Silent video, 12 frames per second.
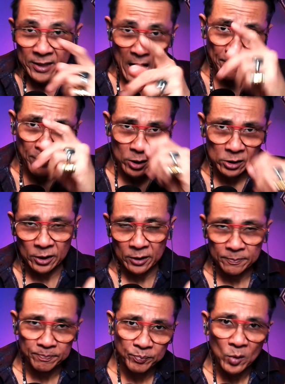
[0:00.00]
that
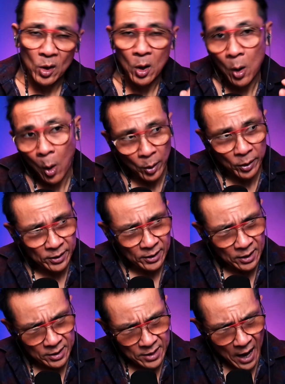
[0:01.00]
person,
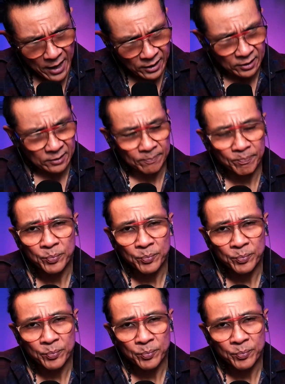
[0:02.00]
kon nan.